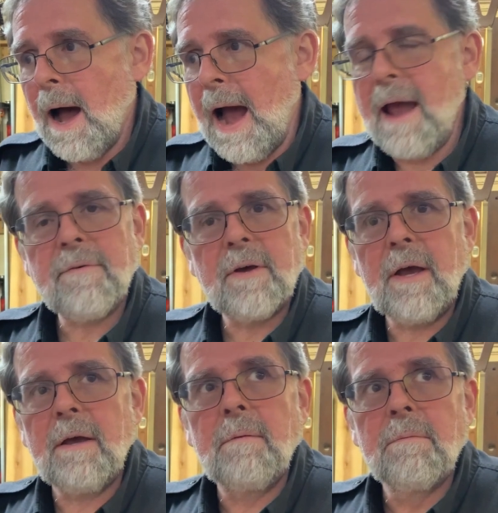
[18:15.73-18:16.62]
I have
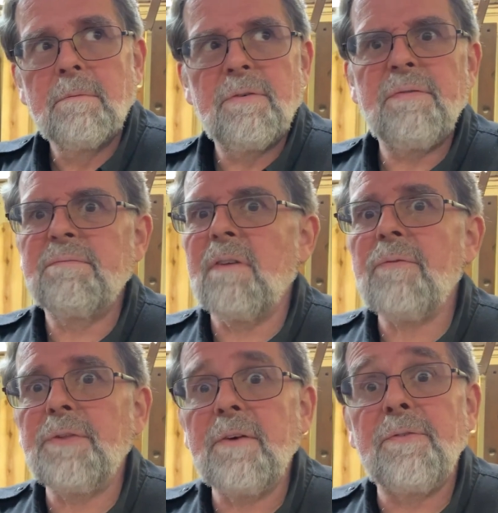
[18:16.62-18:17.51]
a
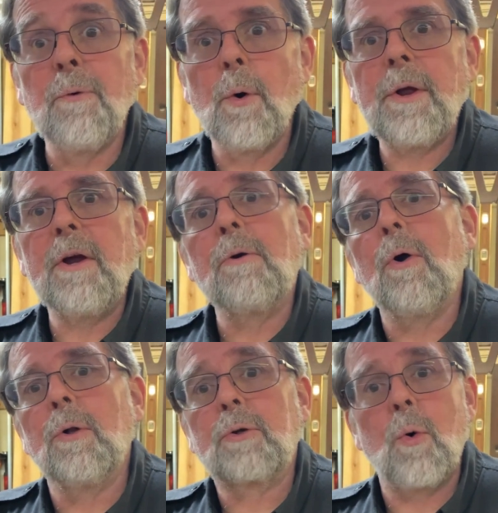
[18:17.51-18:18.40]
roughly
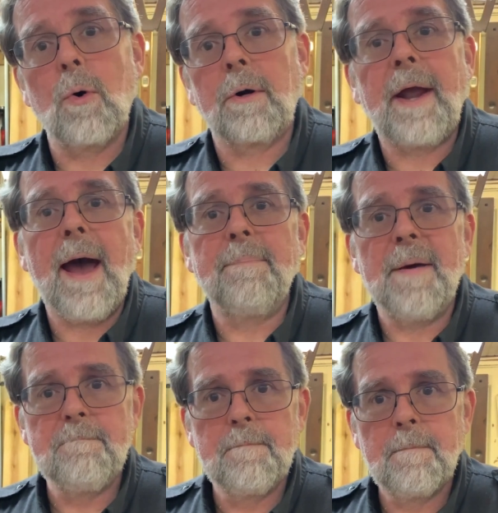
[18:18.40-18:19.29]
40-year-old corner
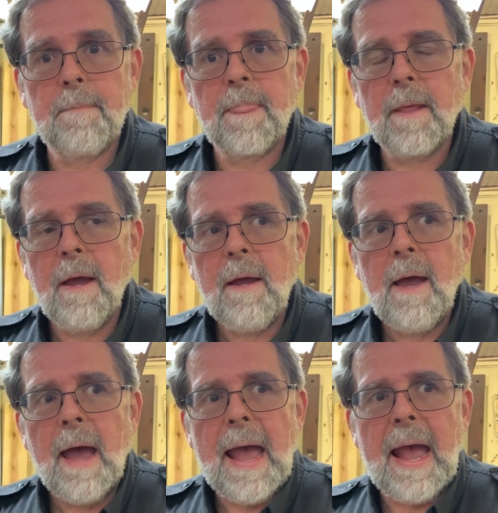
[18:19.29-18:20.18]
cabinet,
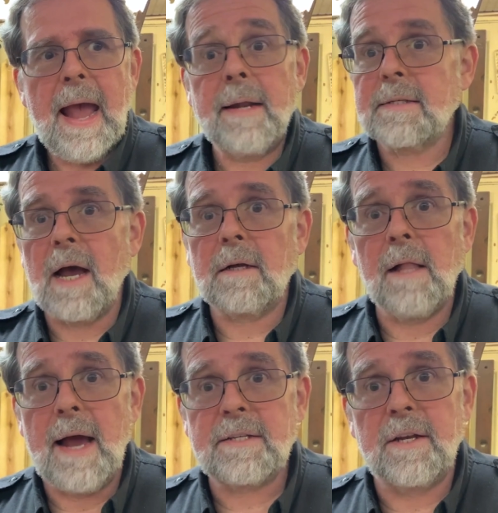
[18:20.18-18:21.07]
and it's got
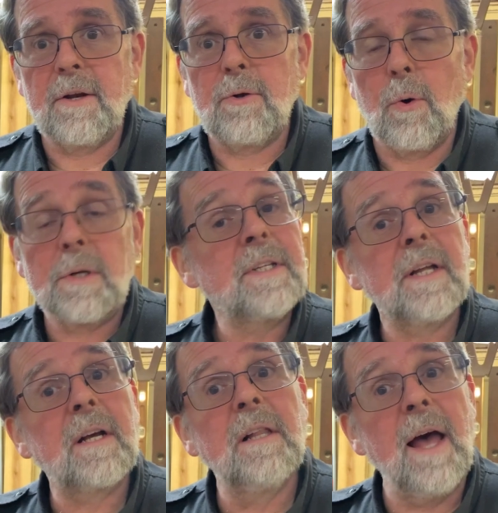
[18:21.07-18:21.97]
glass in the doors, and
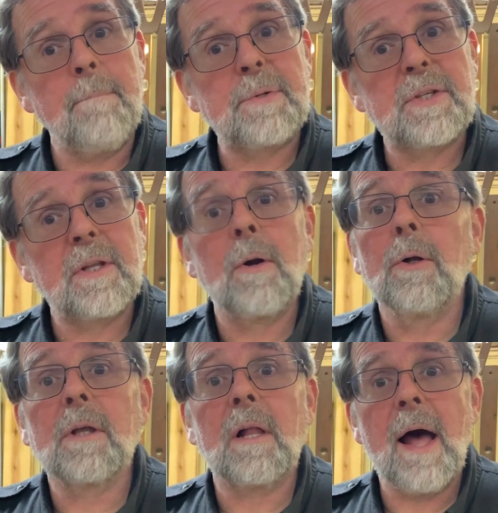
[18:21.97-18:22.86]
the clips that
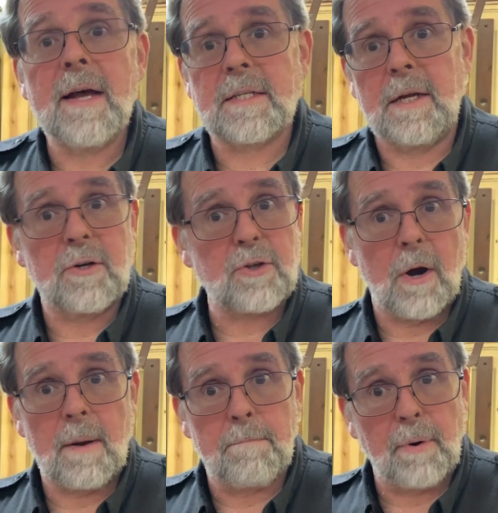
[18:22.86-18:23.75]
hold the glass in are
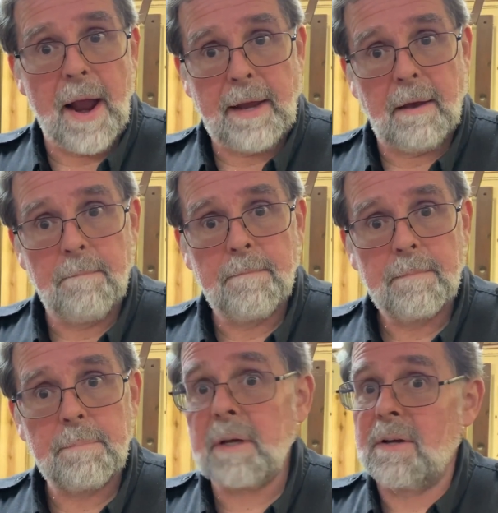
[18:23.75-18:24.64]
starting to break
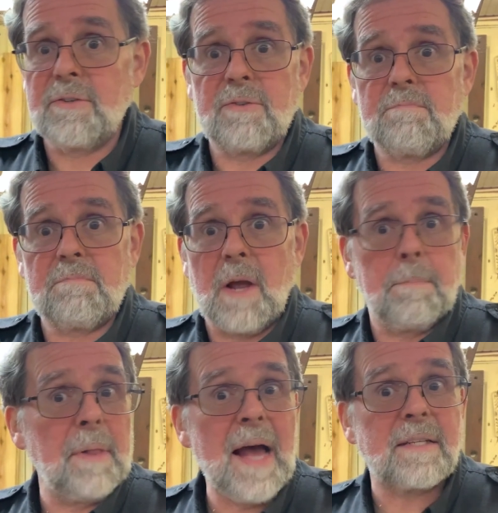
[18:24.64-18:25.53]
because
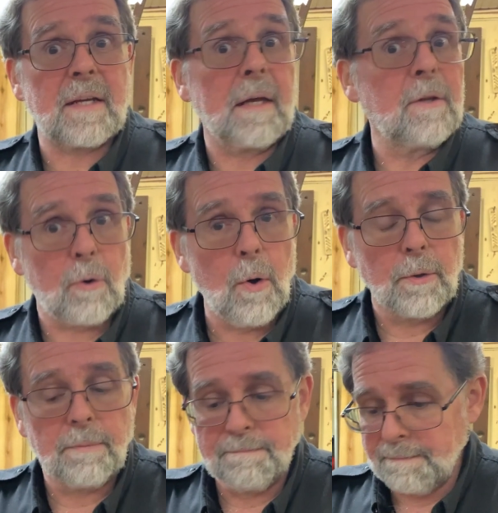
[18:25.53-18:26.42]
they're plastic and they're
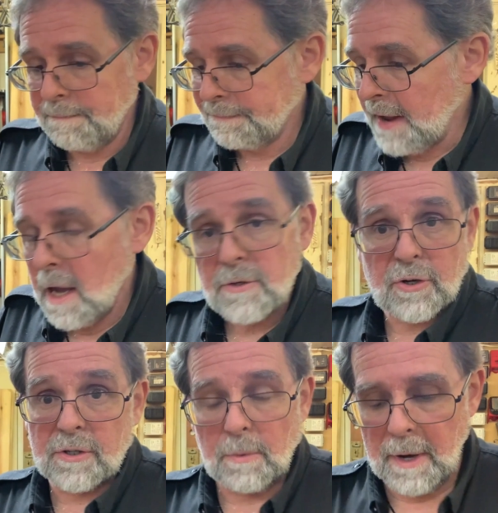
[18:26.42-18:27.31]
old. It's
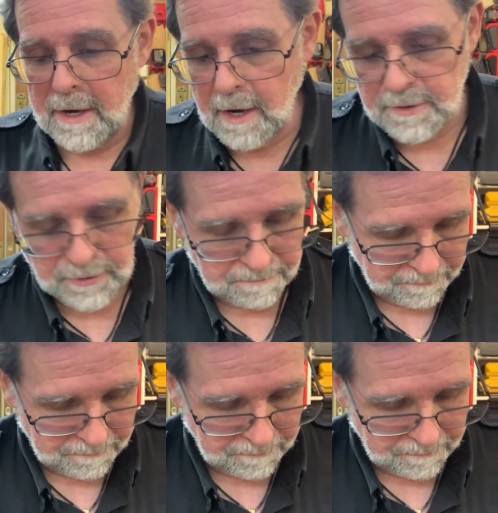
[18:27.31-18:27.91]
just the way it is.